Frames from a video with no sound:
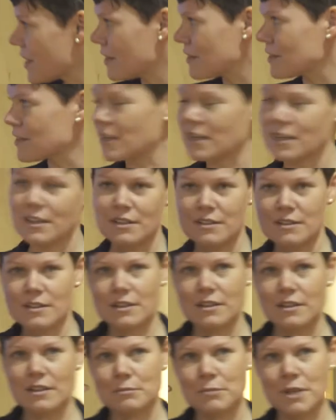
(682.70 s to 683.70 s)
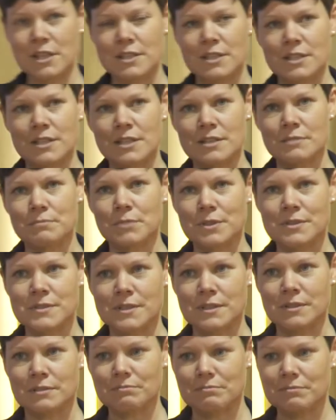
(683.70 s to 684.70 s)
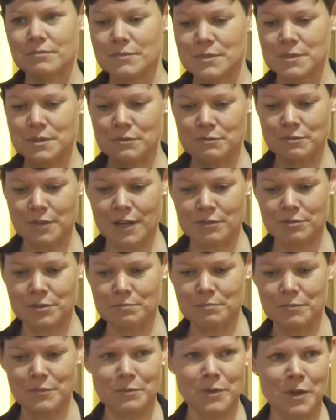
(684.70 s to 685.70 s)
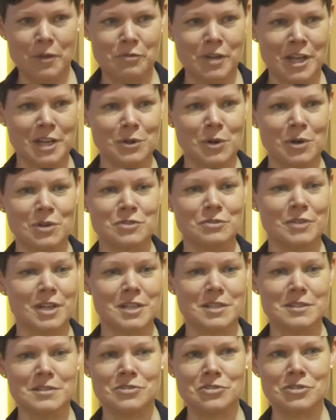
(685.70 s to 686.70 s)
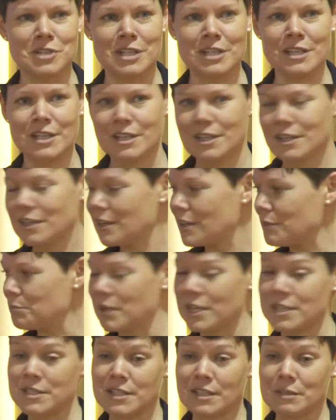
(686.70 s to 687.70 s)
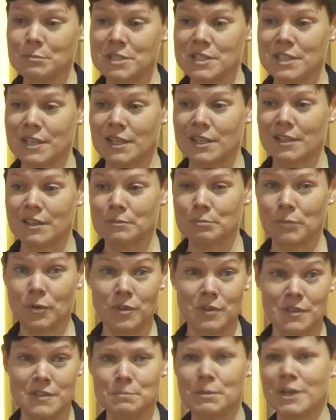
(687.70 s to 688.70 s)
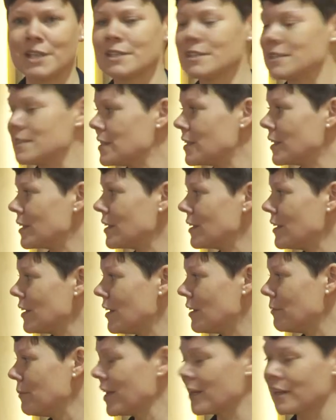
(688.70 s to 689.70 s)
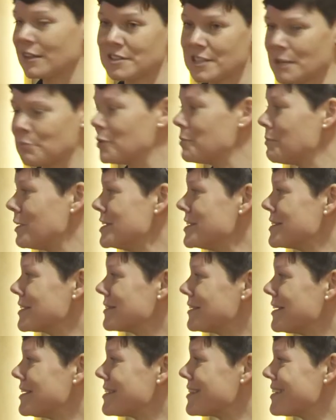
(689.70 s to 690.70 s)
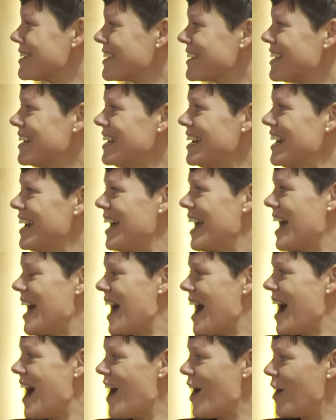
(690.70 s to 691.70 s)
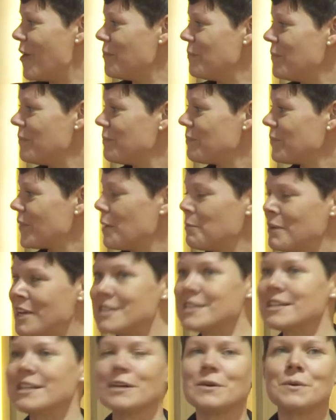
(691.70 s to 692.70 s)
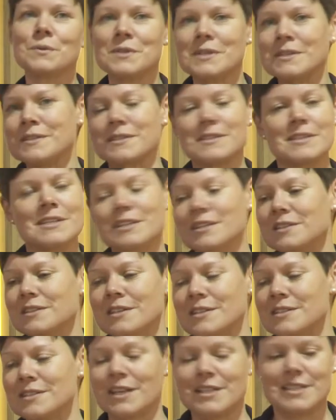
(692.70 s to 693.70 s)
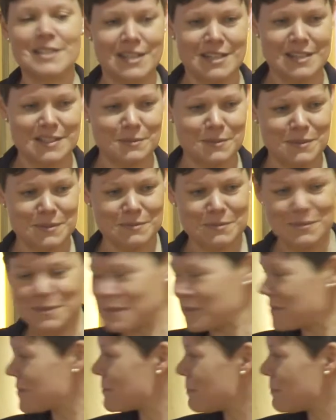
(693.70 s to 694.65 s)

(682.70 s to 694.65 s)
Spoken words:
and immediately, because I sort of have a vague knowledge about history and painting in particular, modernist painting and contemporary painting, I'd like to think, immediately all these ideas were sort of